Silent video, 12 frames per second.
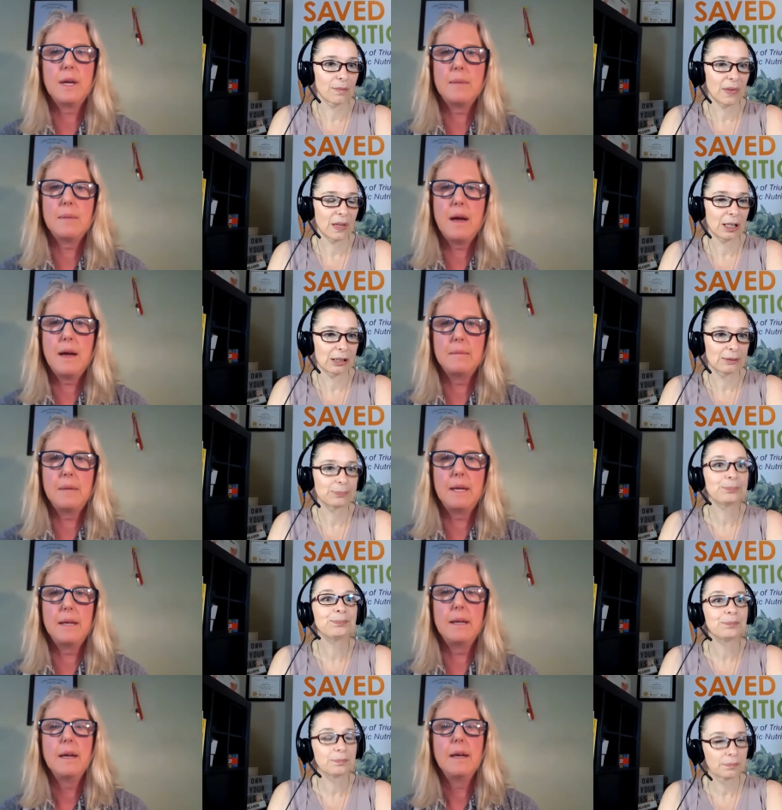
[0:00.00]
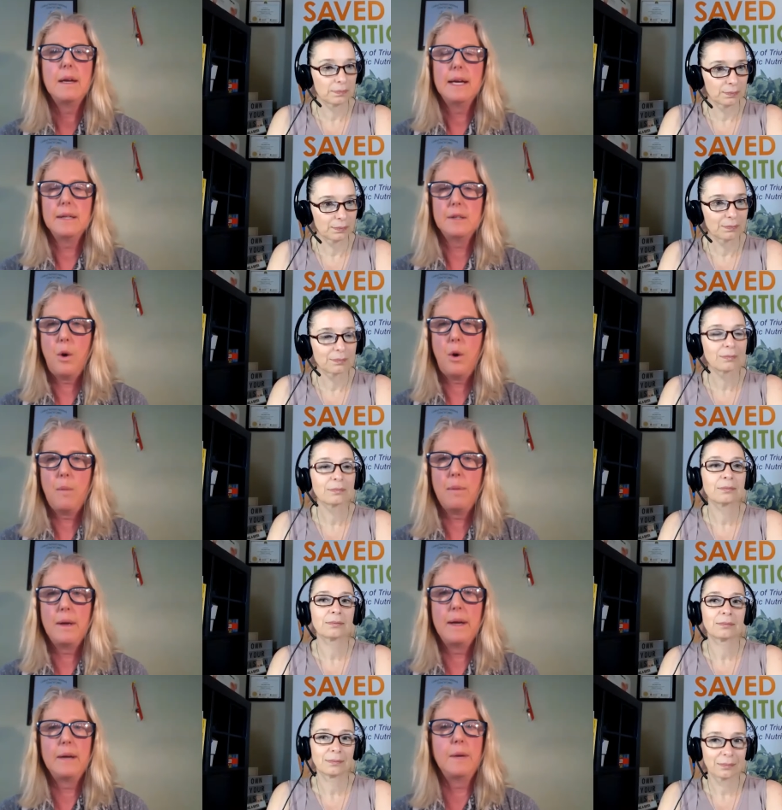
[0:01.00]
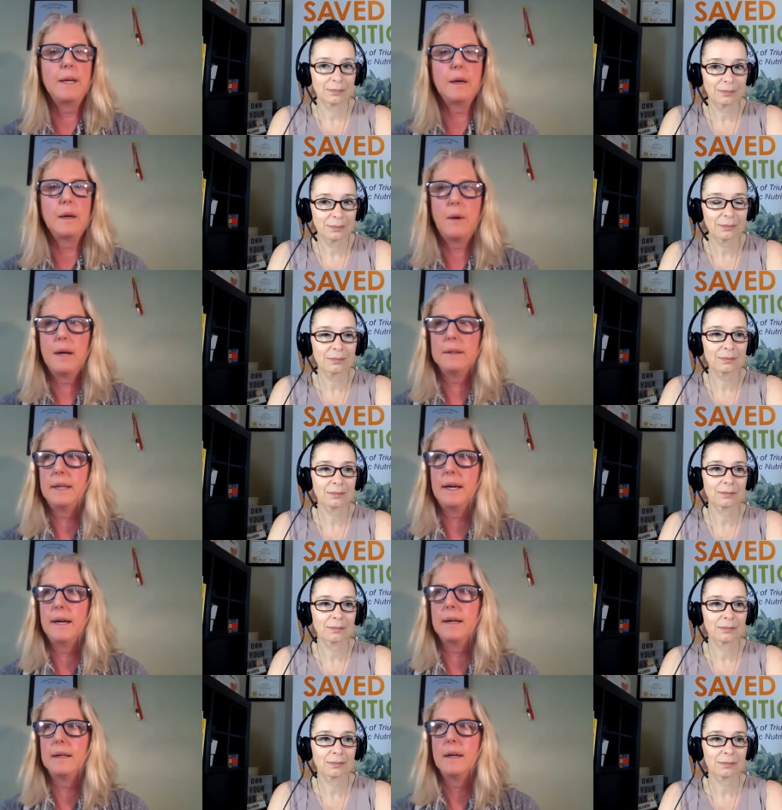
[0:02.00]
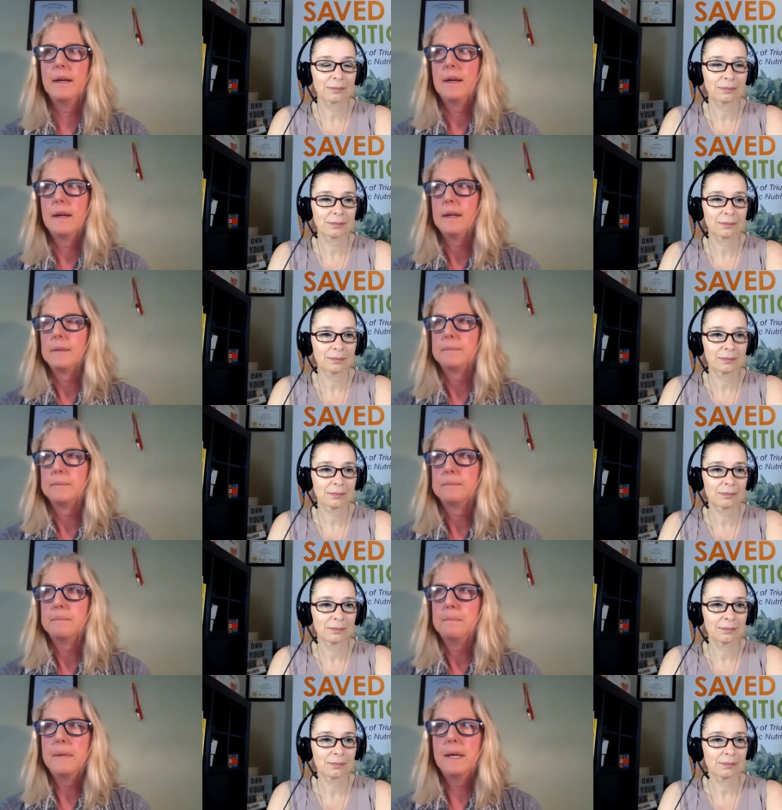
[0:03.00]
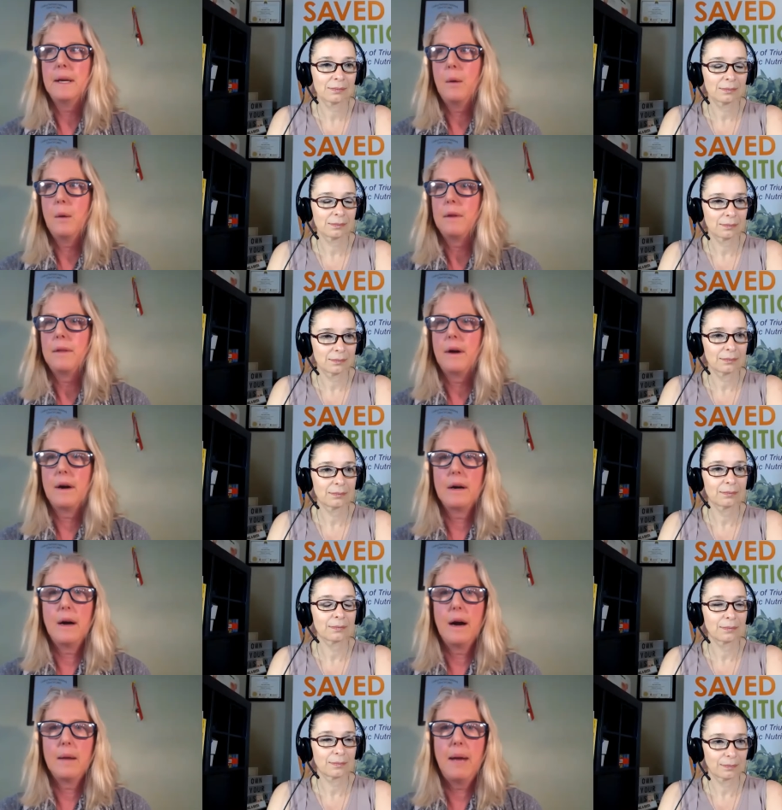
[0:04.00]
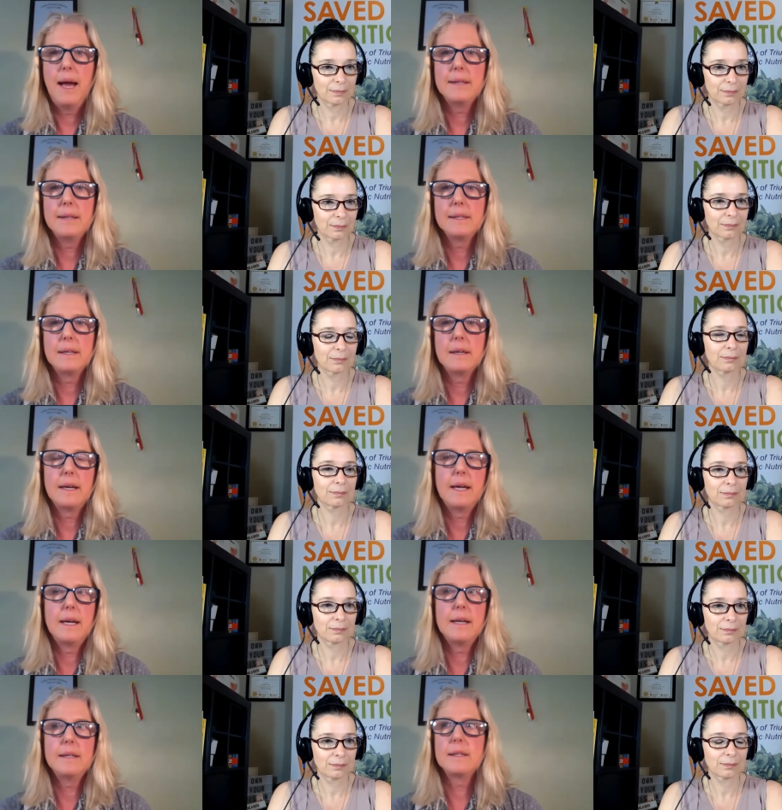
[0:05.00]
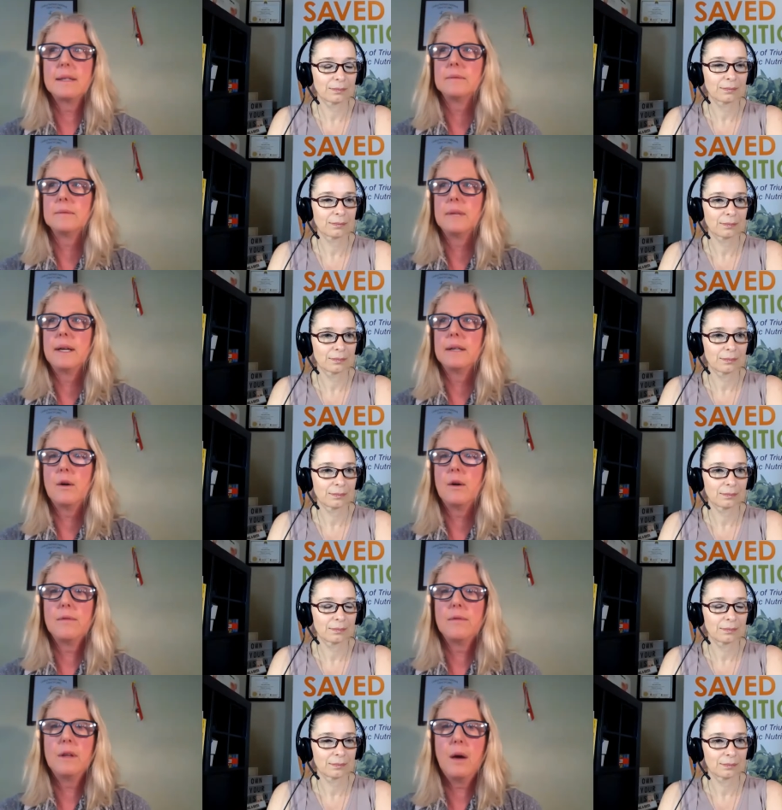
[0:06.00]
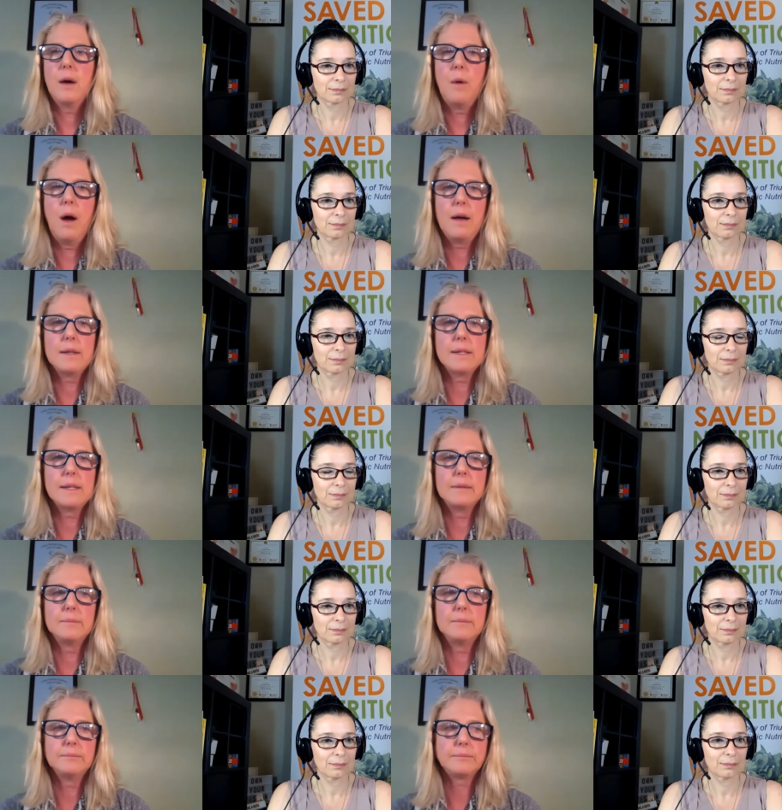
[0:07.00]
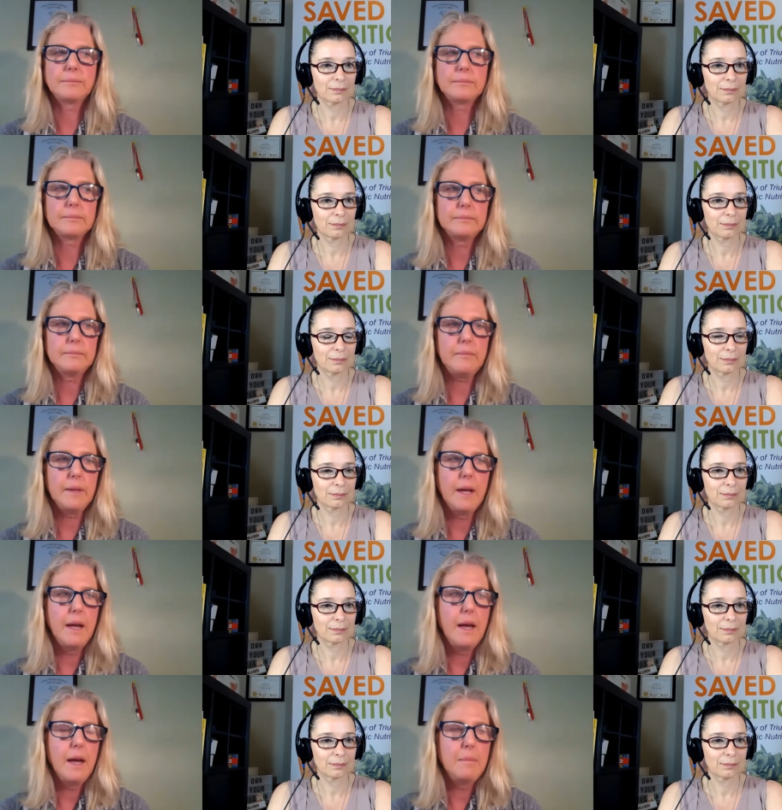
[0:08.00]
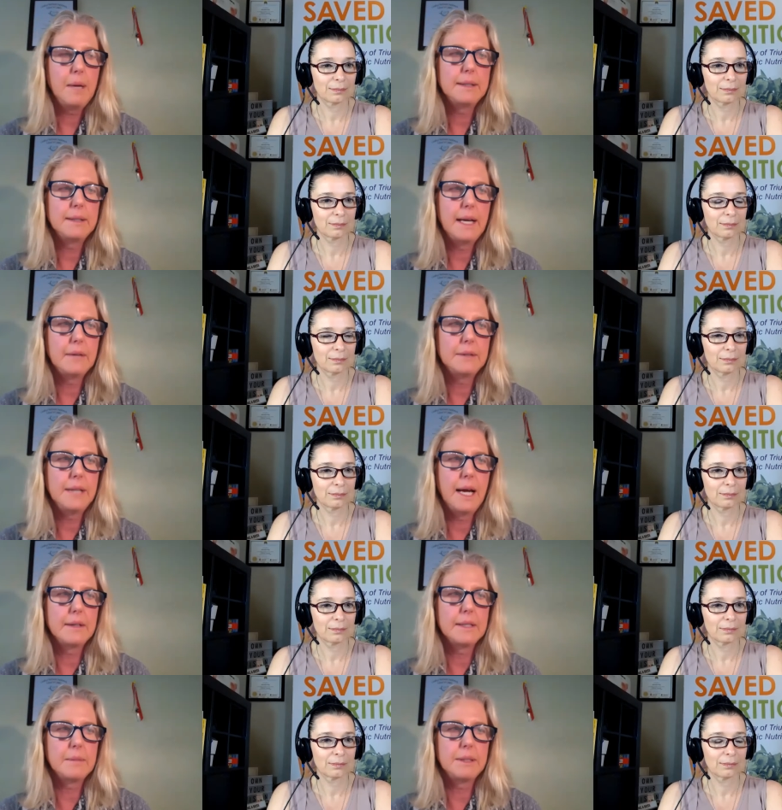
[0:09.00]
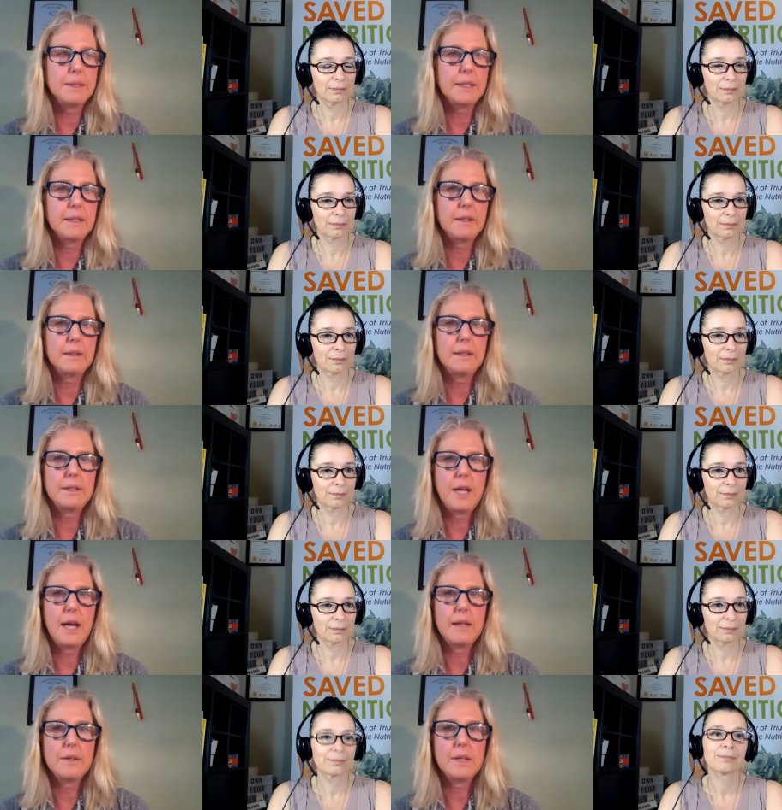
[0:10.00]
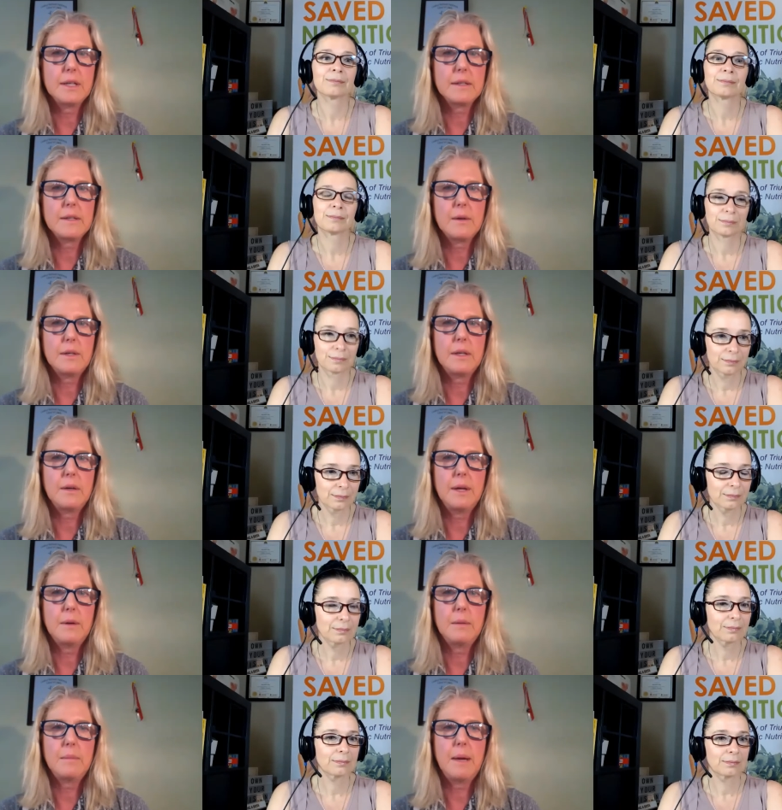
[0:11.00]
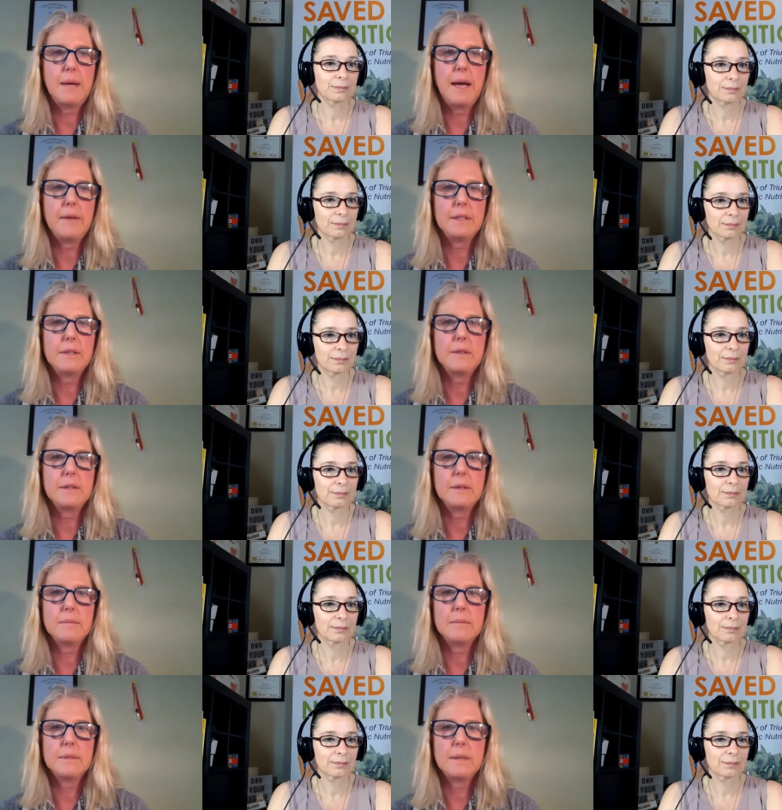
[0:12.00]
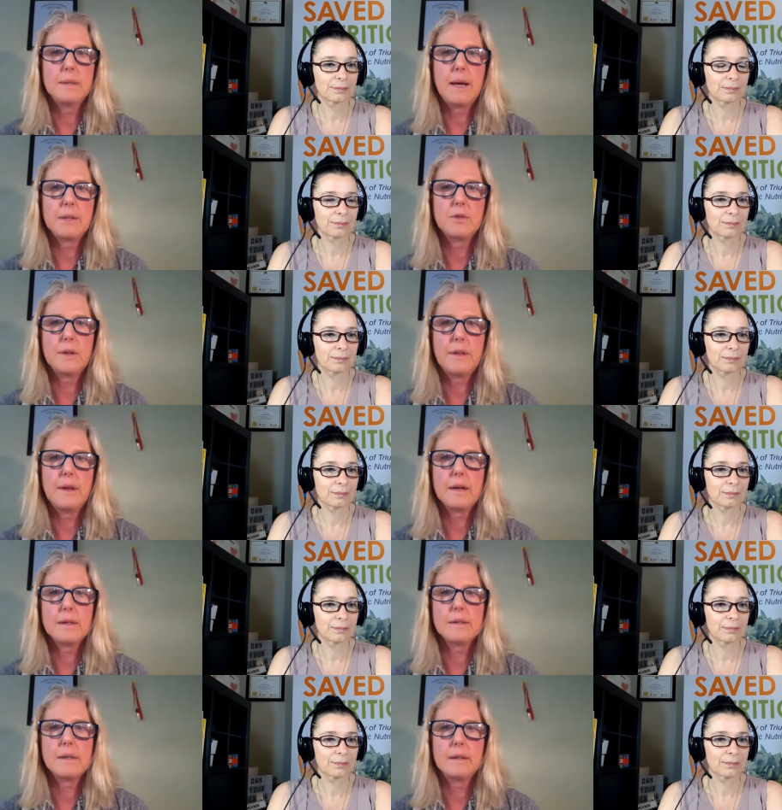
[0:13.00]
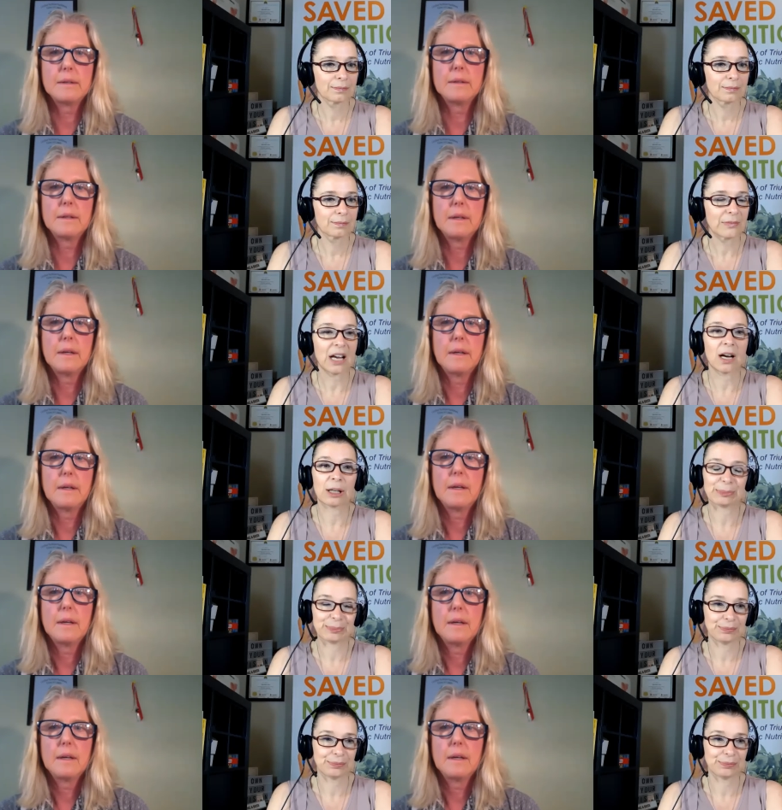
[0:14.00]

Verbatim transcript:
Speaker 1: behind me. It's open. We can go out there, you know, with our, our pets and our kids and, and go for long walks. And but downtown is particularly challenging. So, you know, they would maybe have to do some some extra things and yeah,